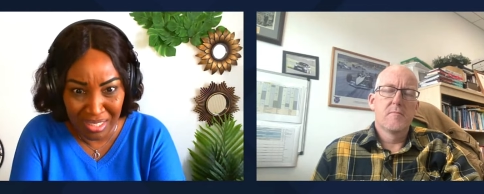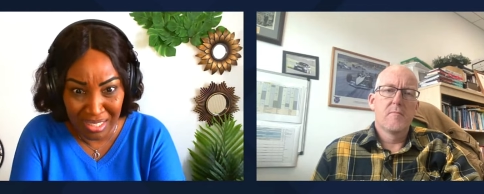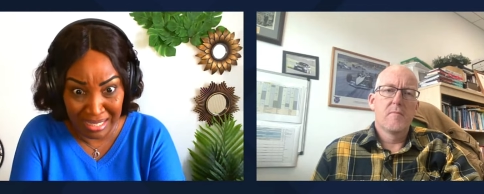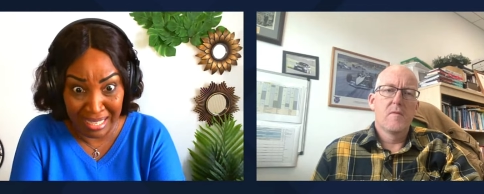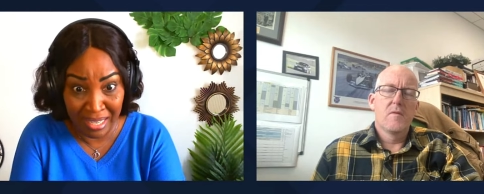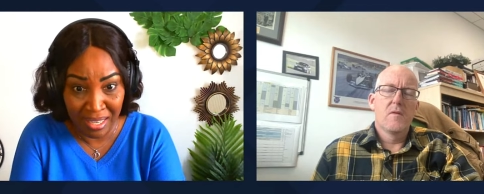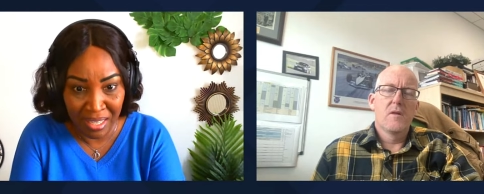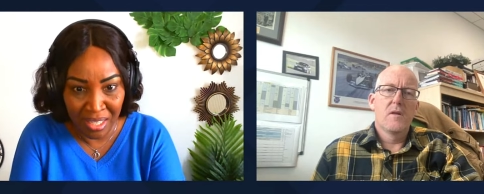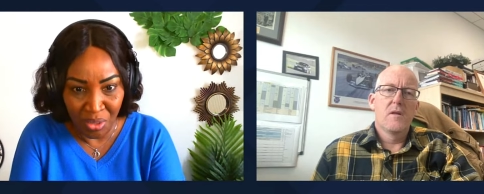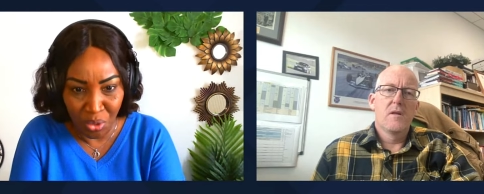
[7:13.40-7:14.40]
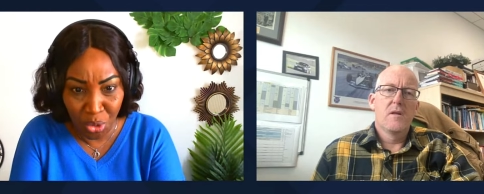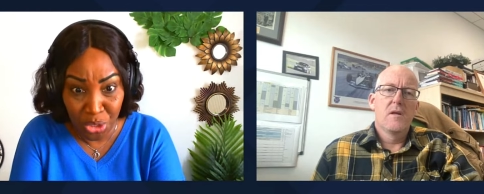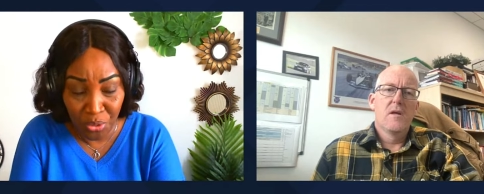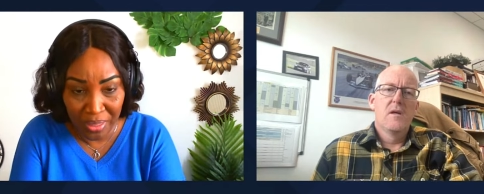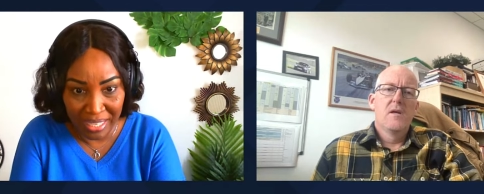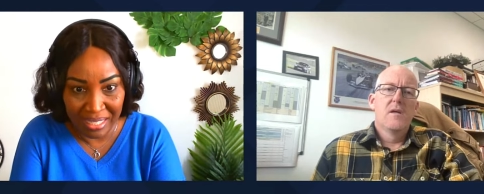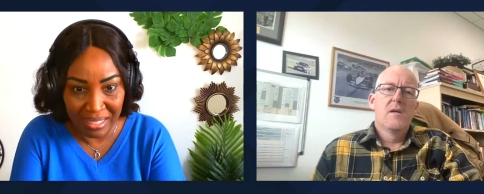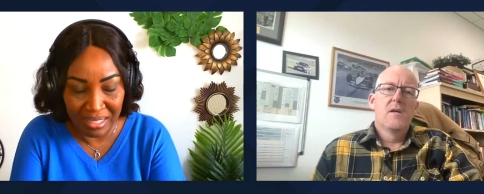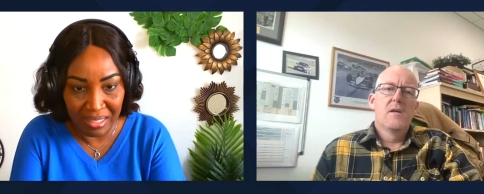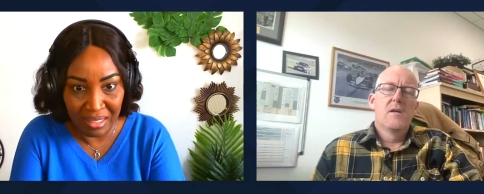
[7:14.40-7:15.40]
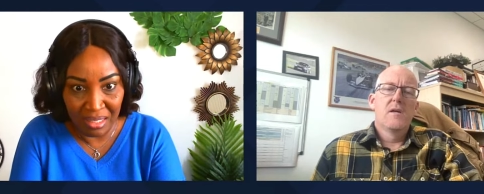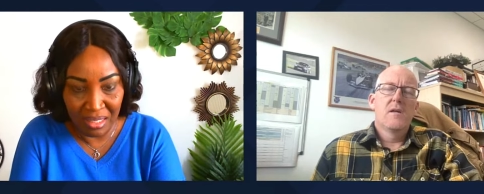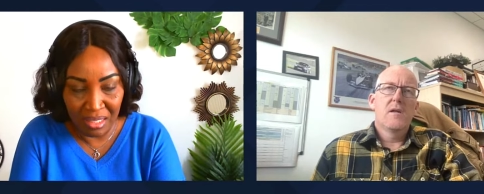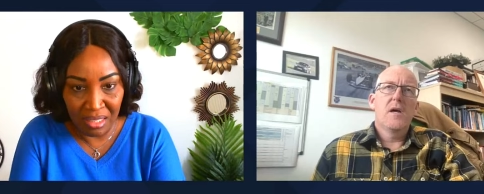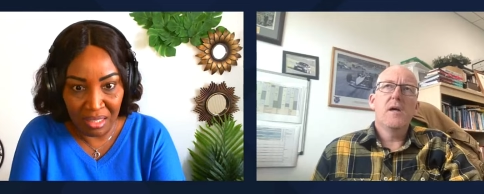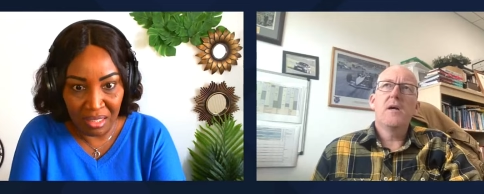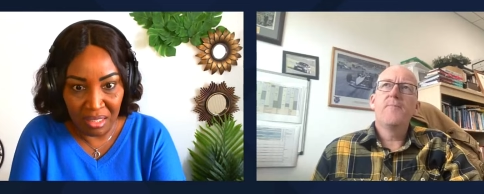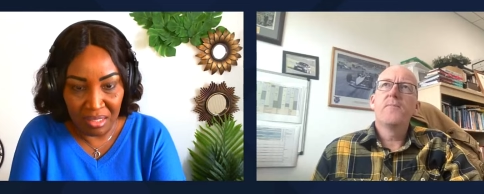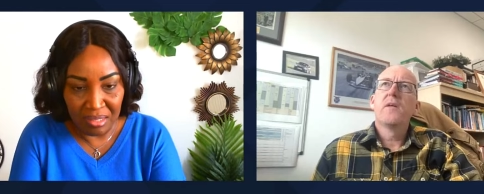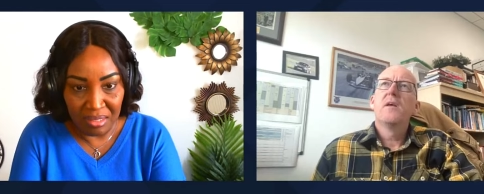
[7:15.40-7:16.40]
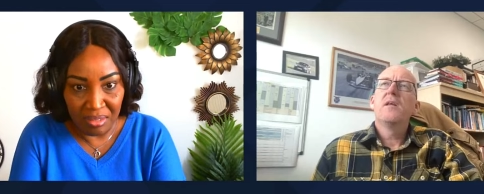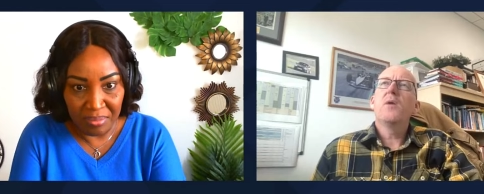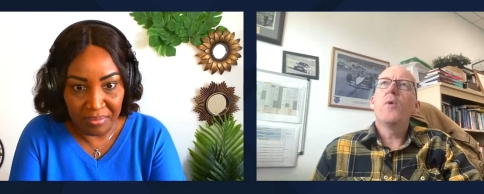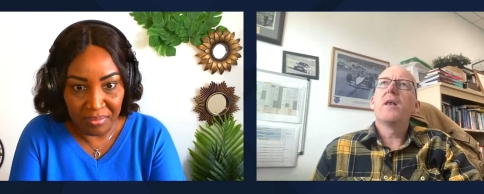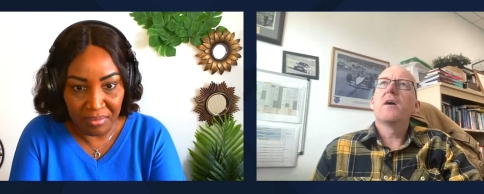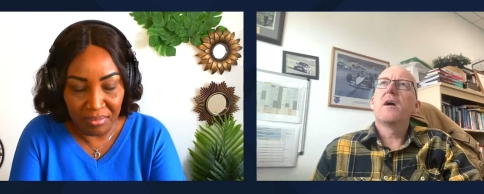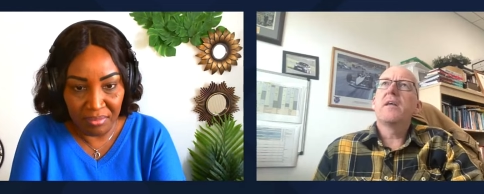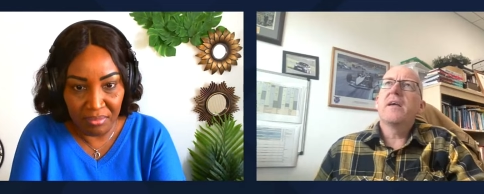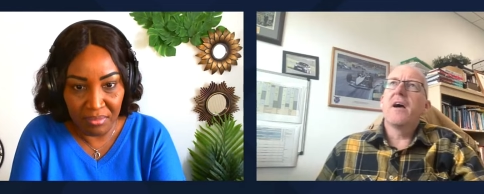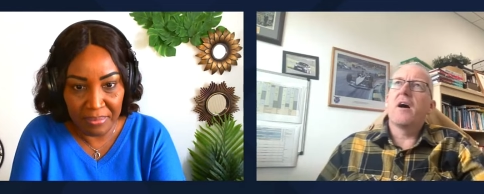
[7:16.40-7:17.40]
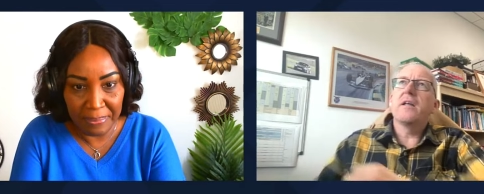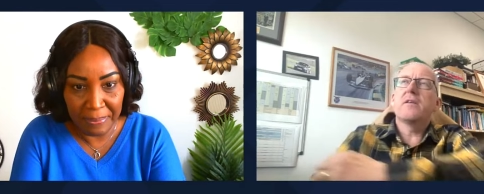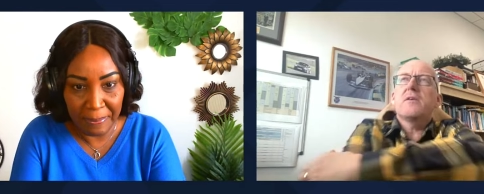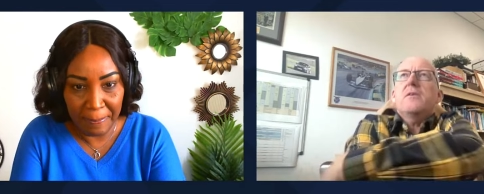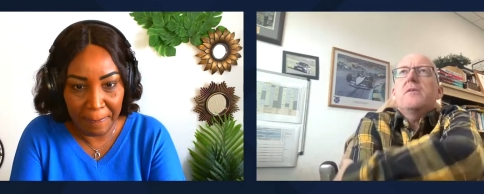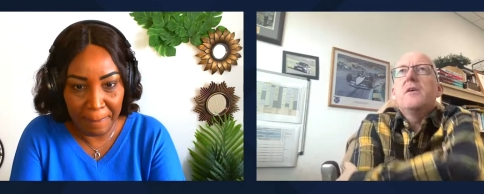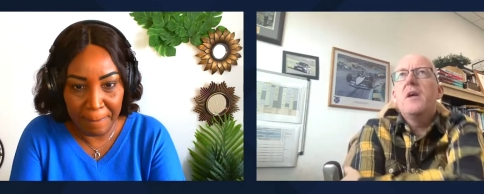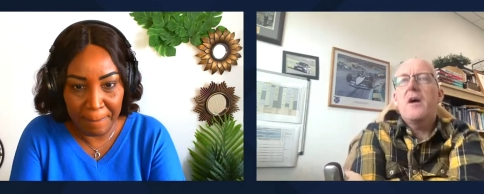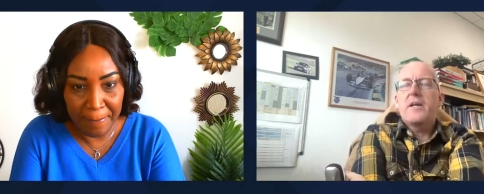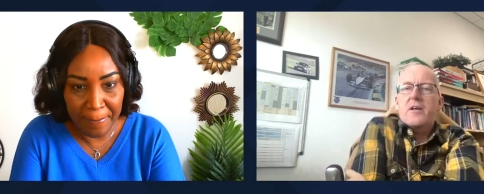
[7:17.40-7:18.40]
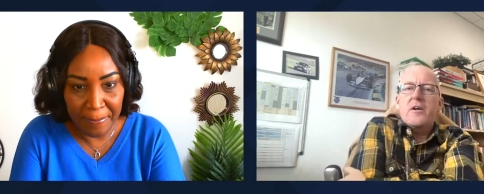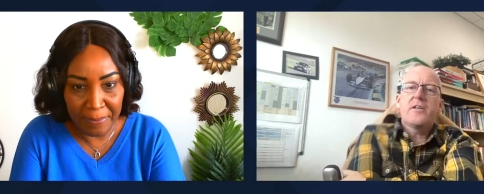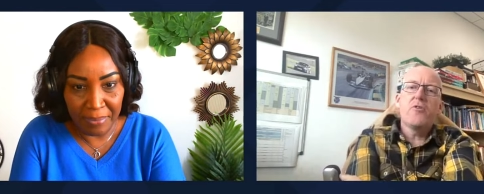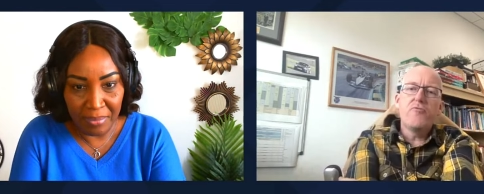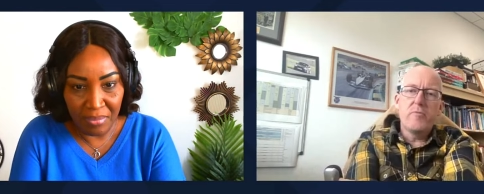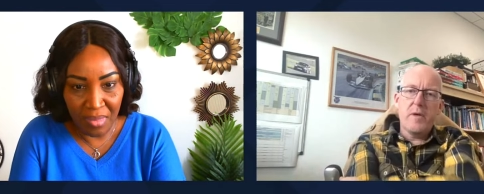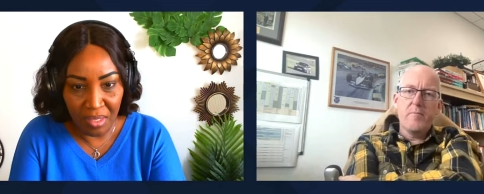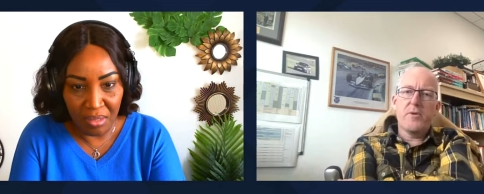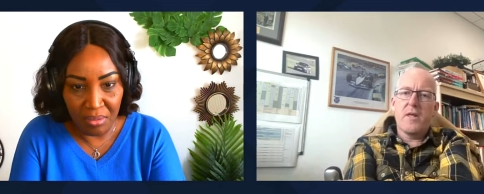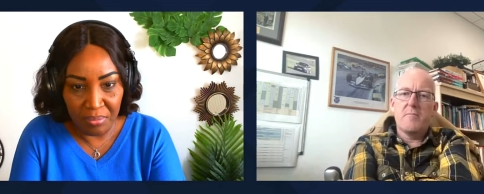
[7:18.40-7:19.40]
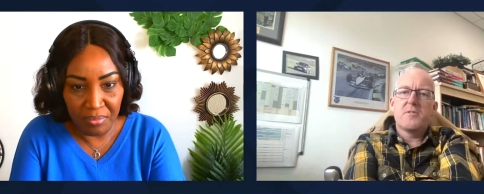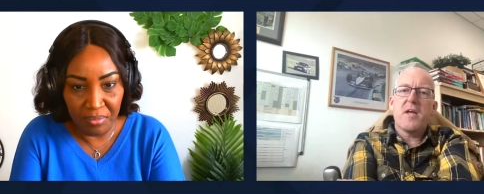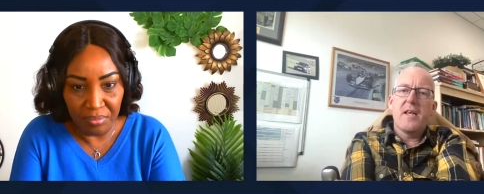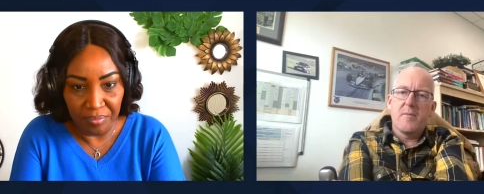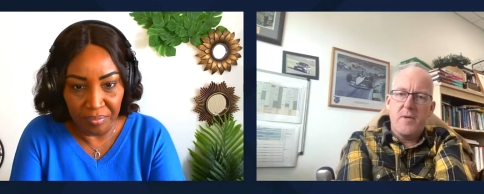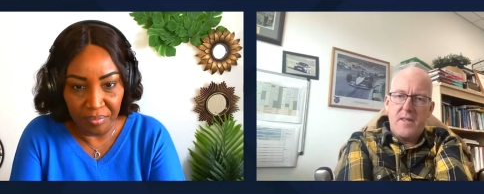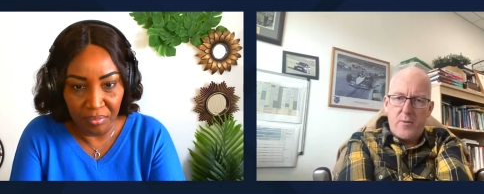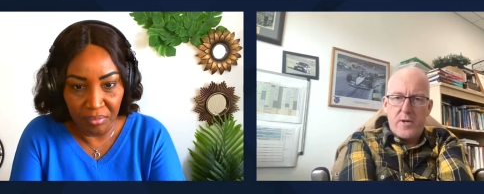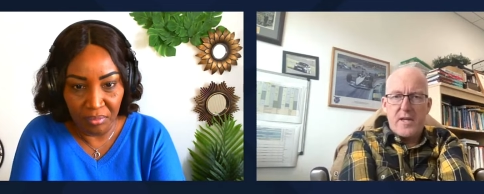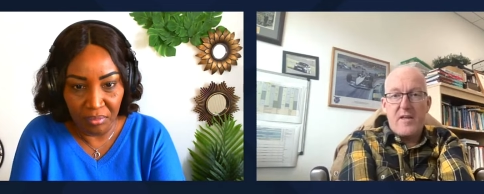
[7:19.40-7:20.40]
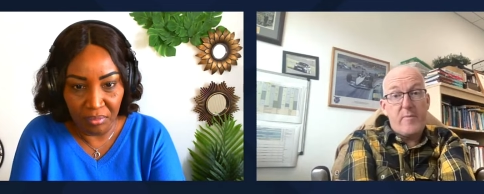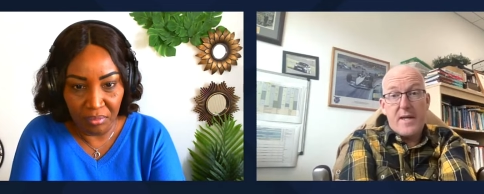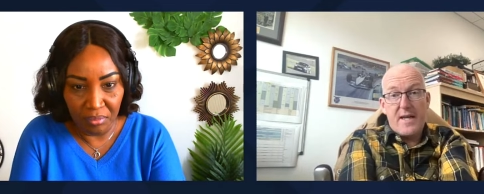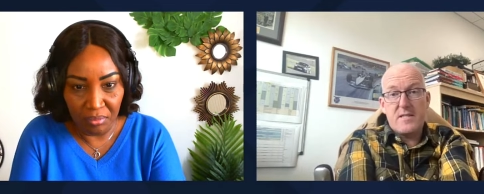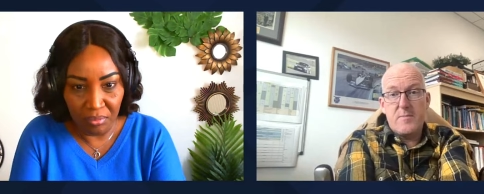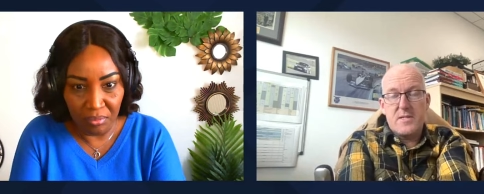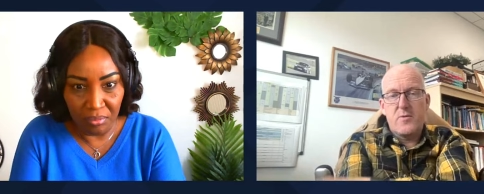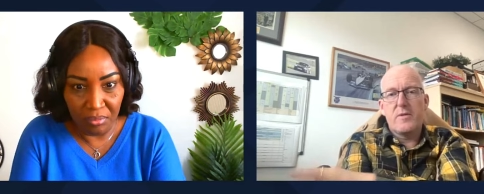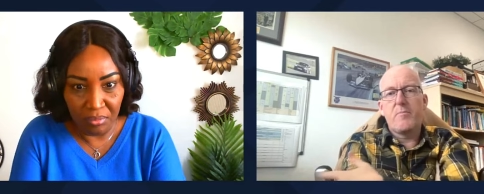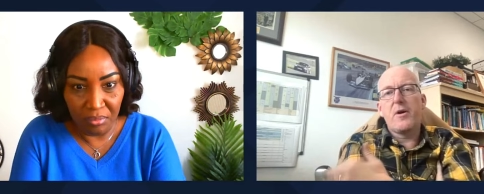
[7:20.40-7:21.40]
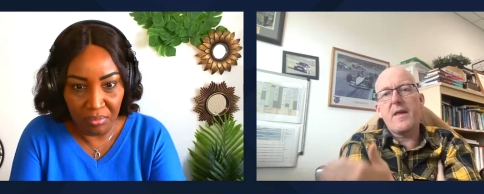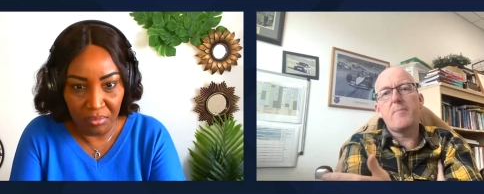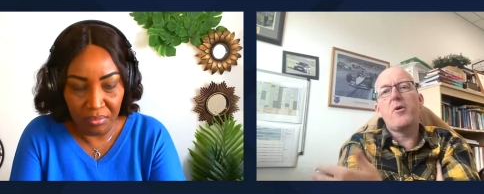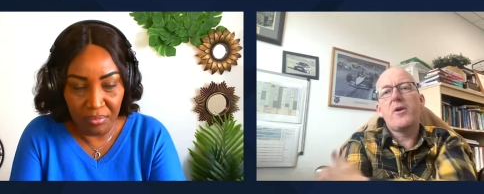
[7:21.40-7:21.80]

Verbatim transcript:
Speaker 1: share? Could you think?
Speaker 2: Um, yeah, well, yeah, I, I, I don't remember them telling me they were going to give me ketamine. So by that